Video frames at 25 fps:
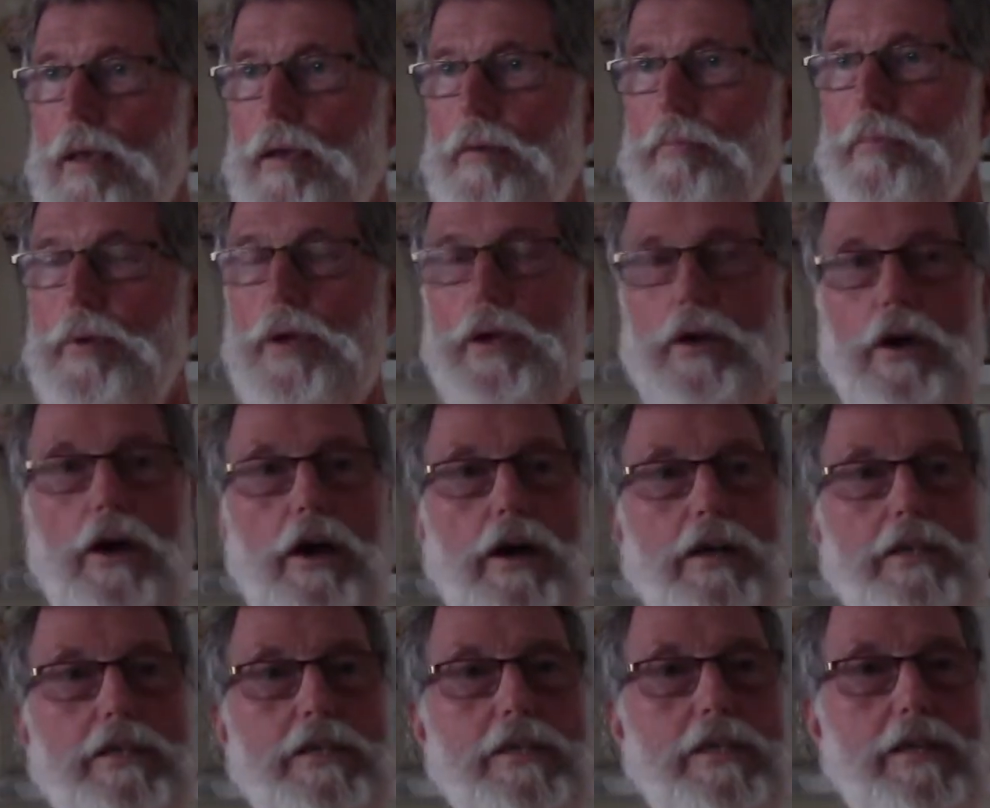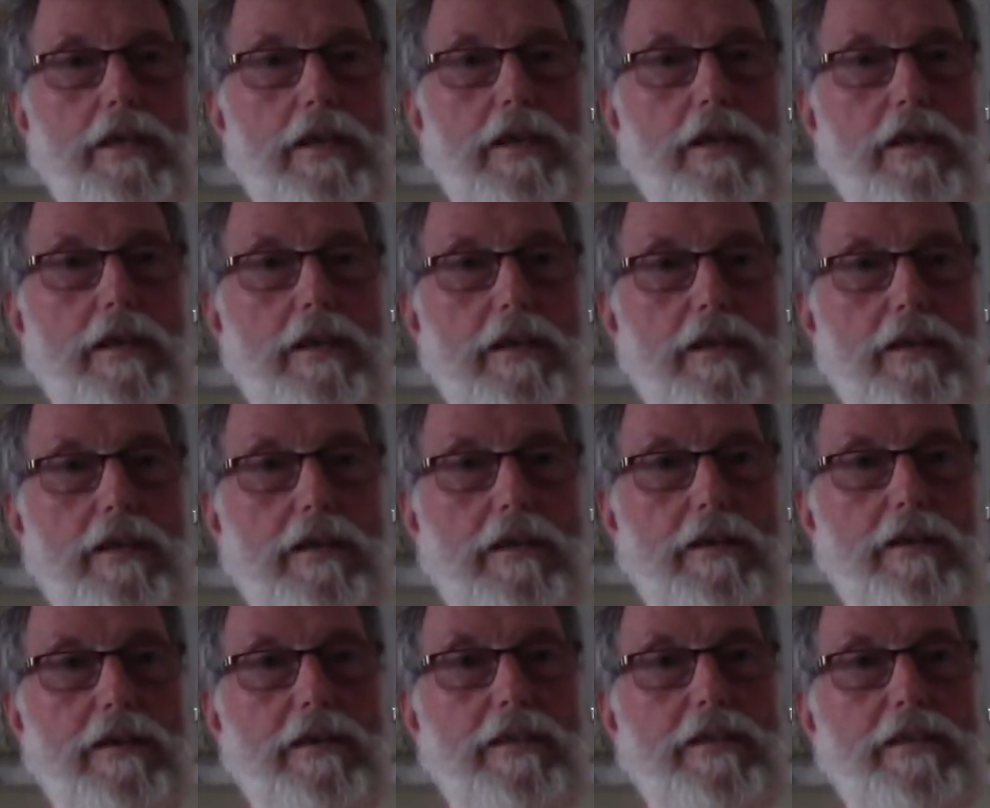Because
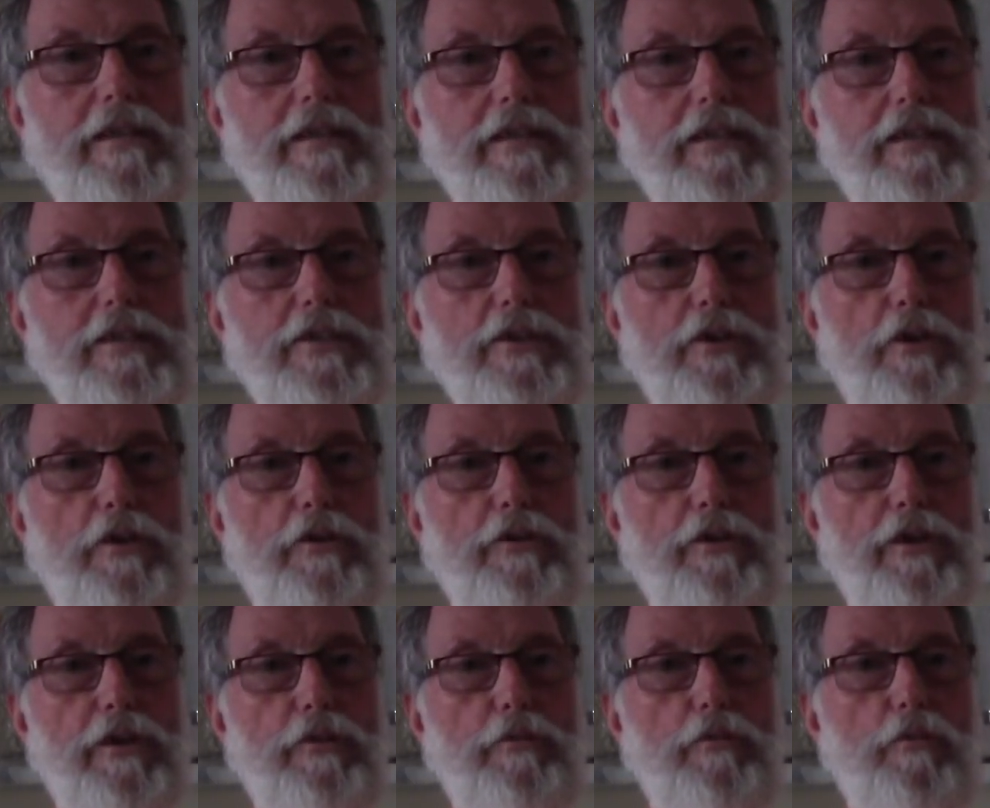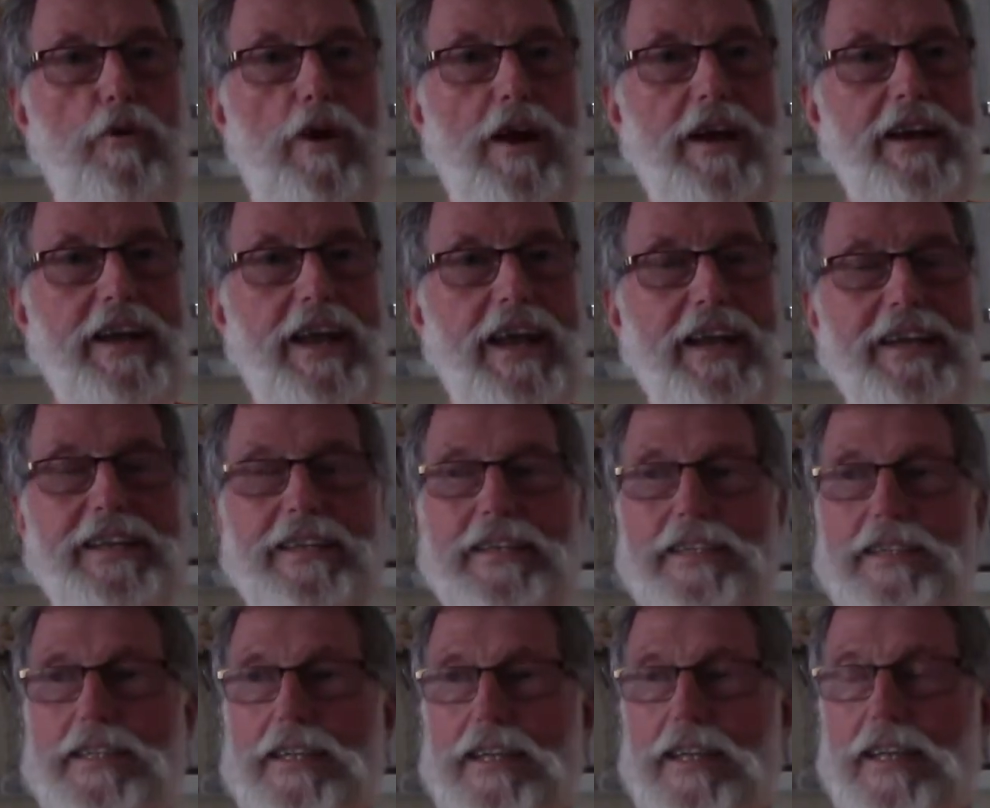this is only one
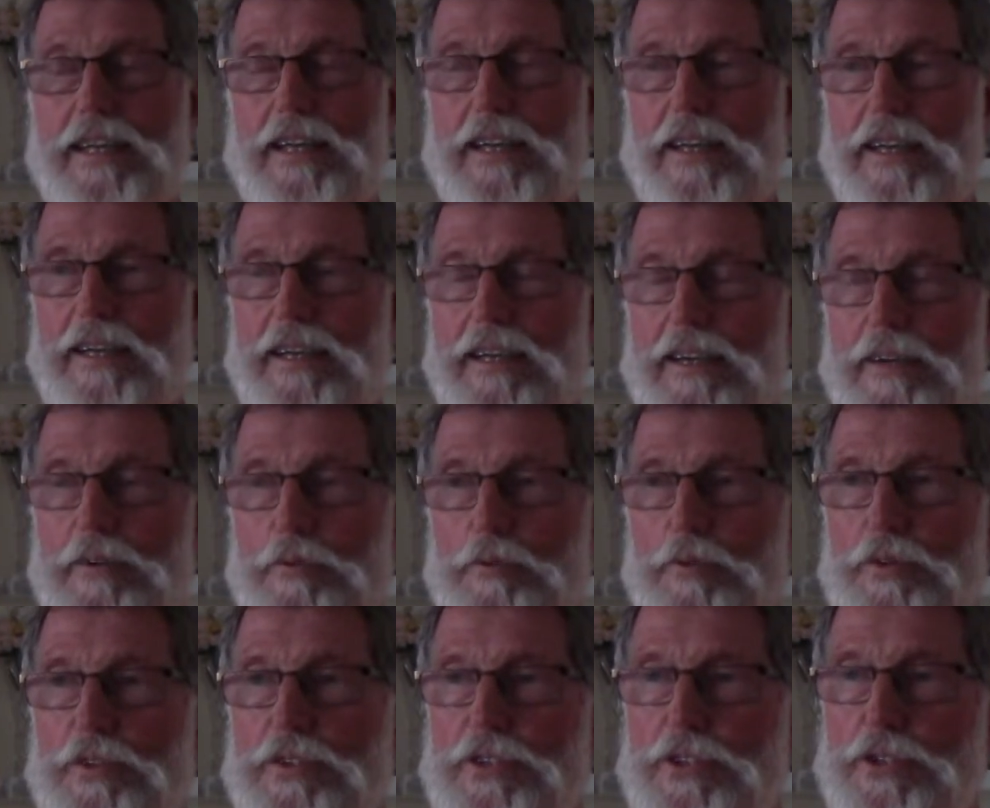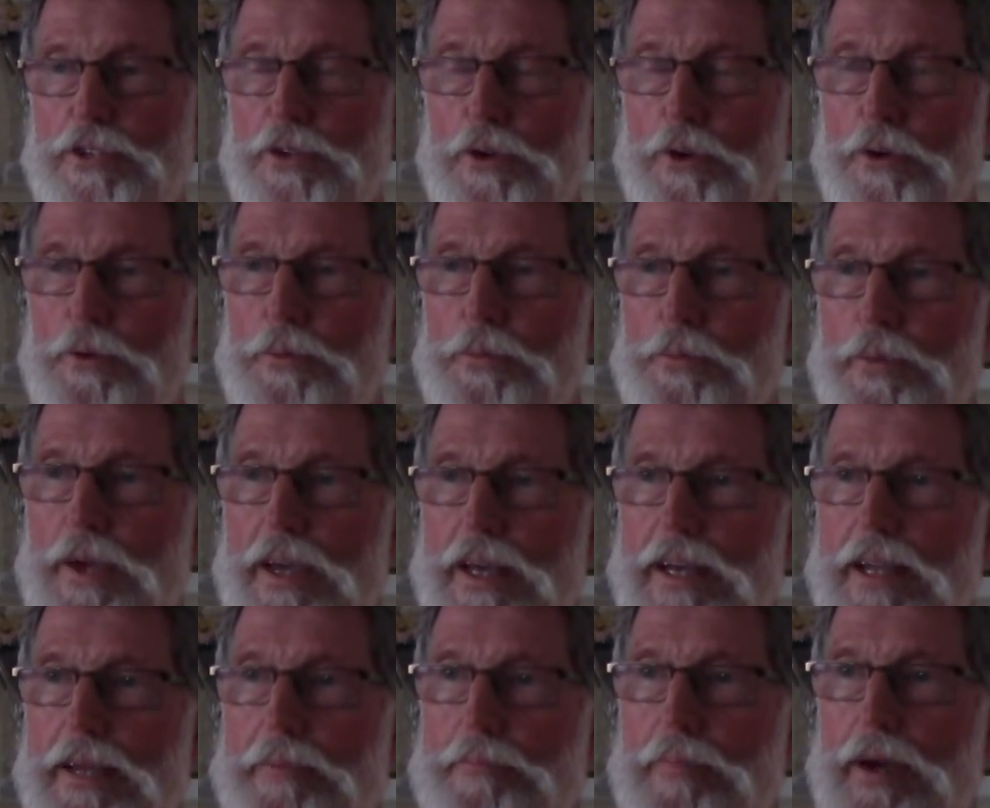entity with so
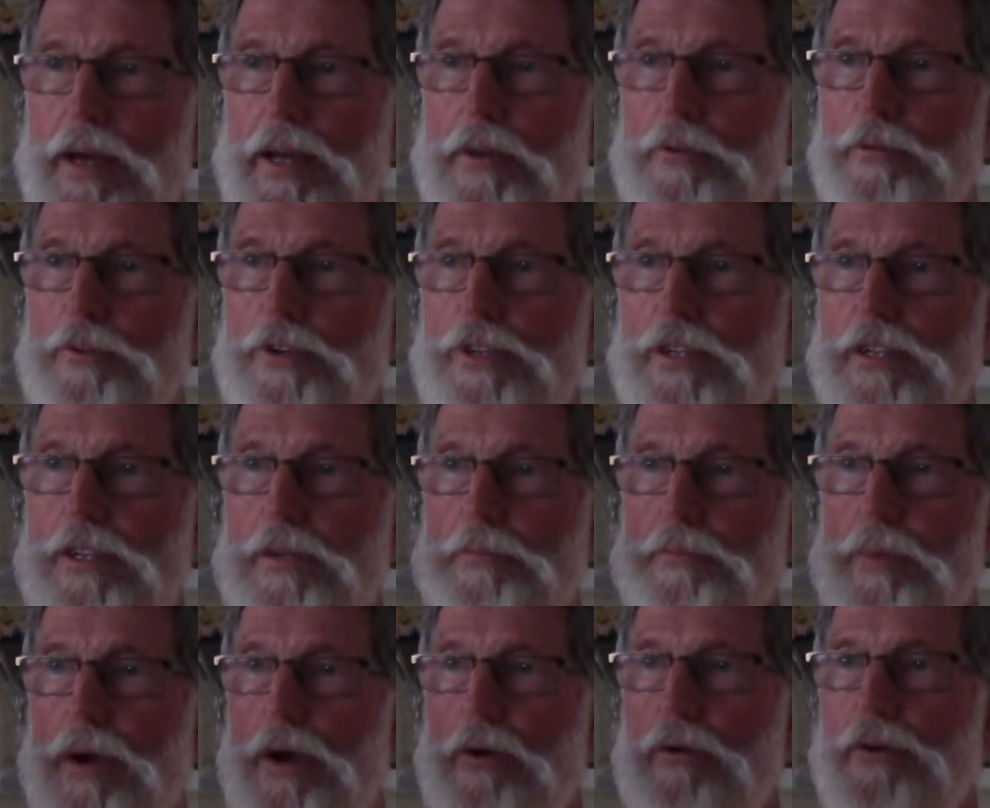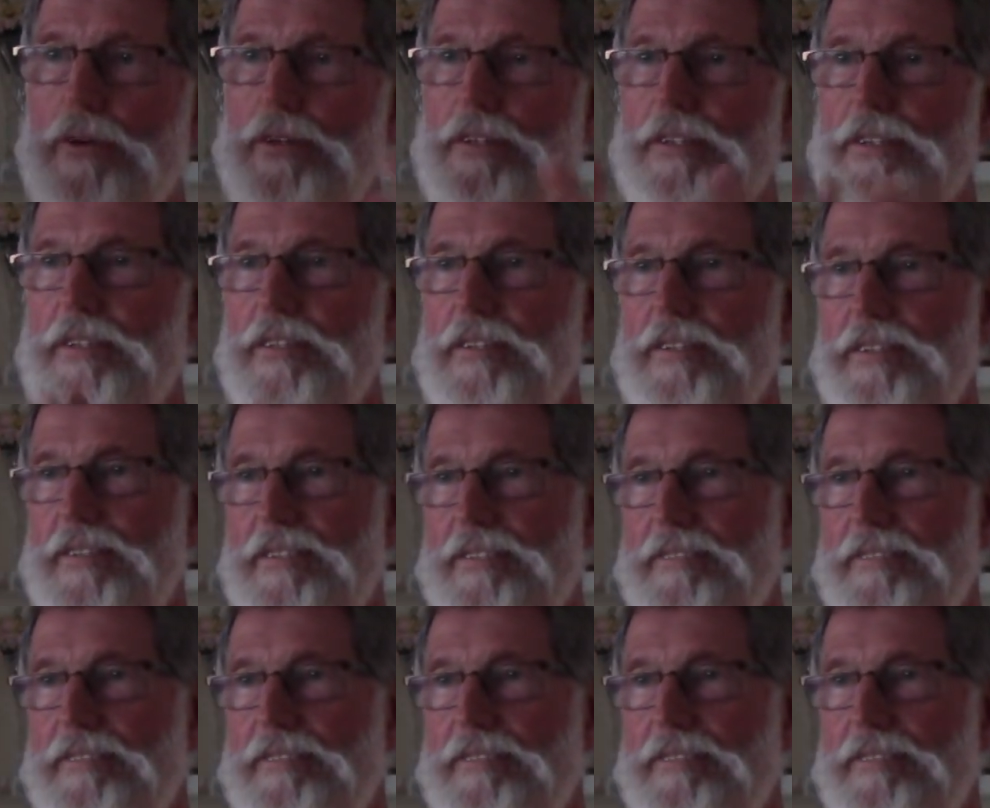many manifested powers.